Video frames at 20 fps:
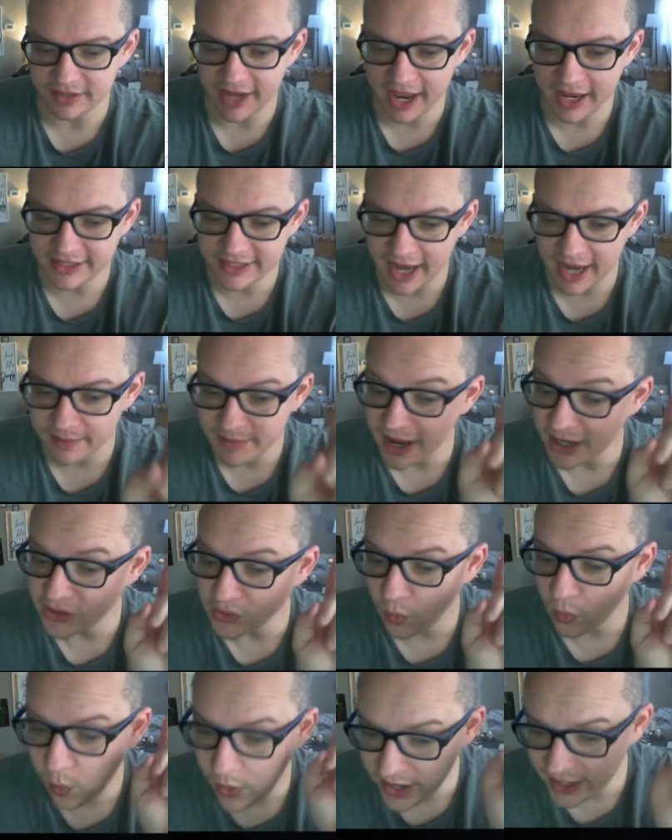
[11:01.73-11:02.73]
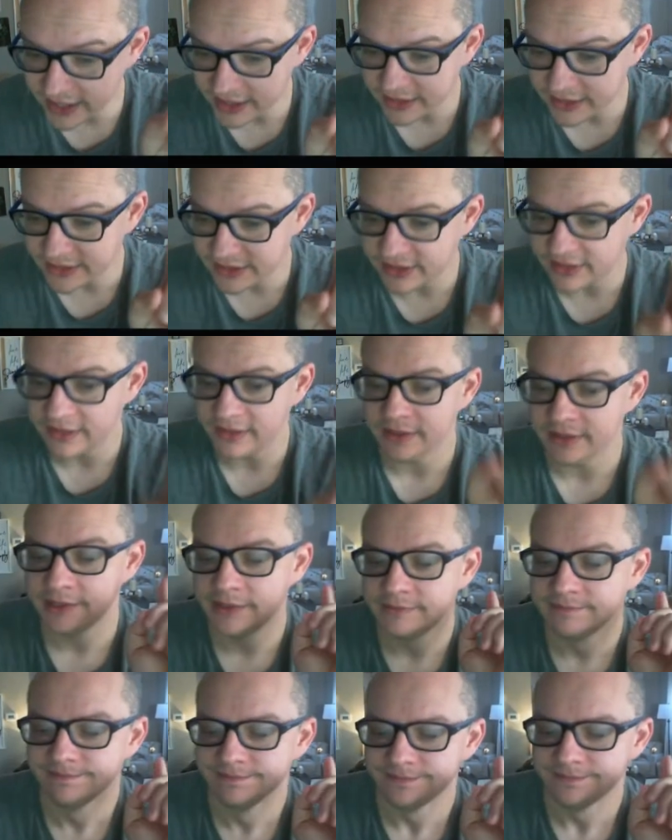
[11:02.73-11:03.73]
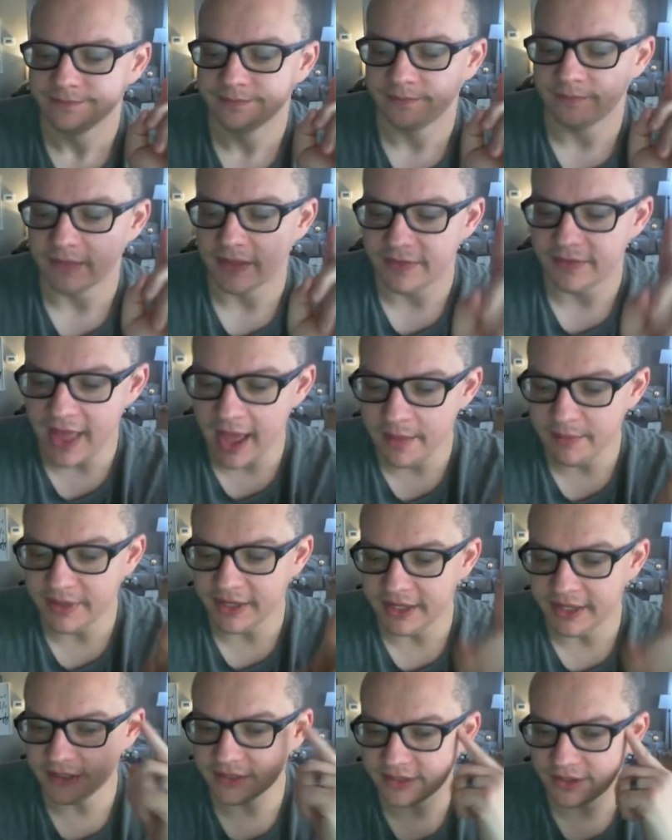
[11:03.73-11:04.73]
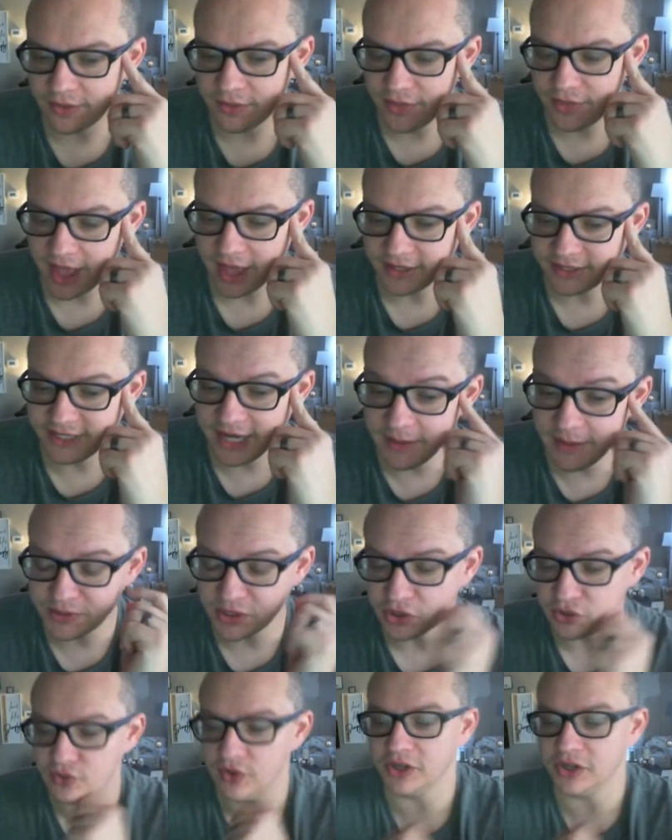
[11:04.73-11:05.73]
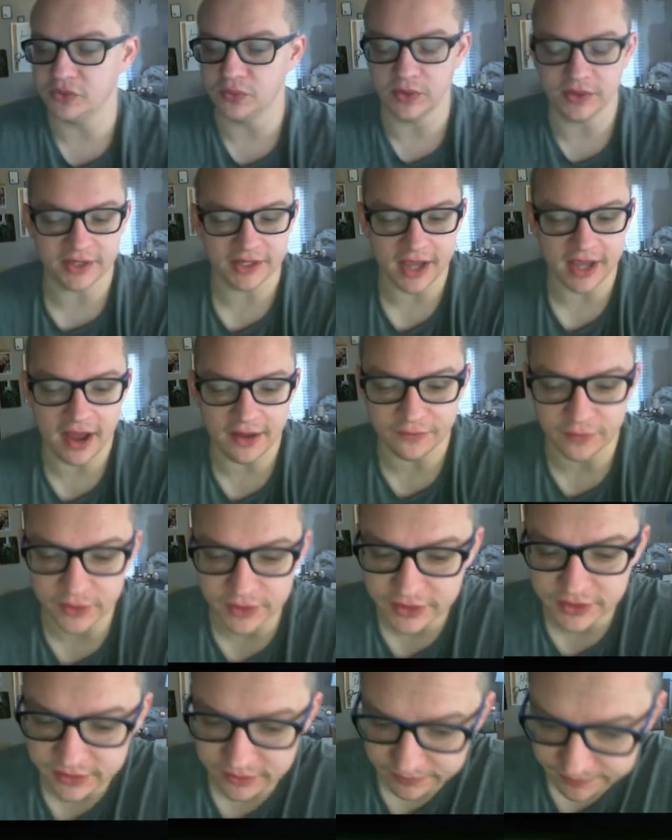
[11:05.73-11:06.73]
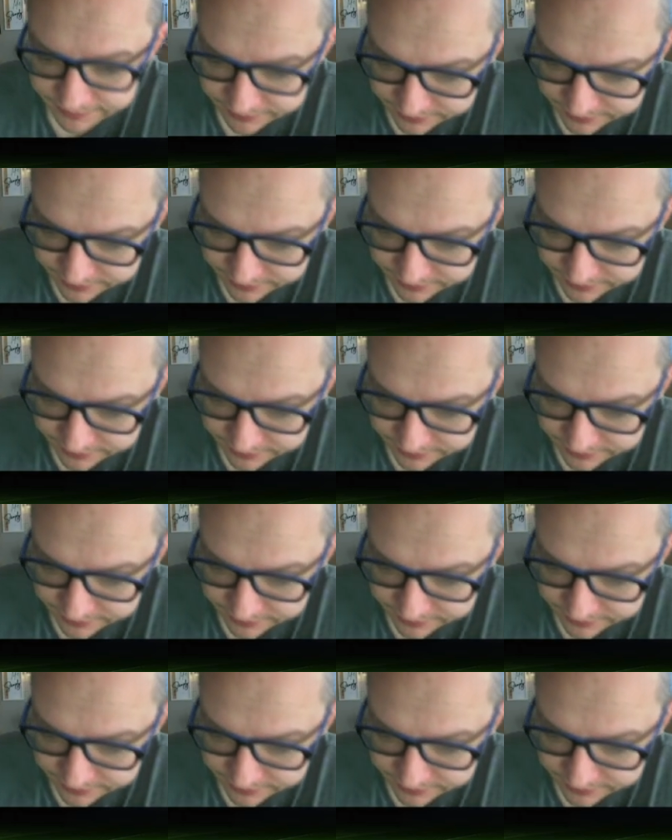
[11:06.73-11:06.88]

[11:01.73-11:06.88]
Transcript: Nantab Knights wins. That means that Tips and Tricks will win the conference.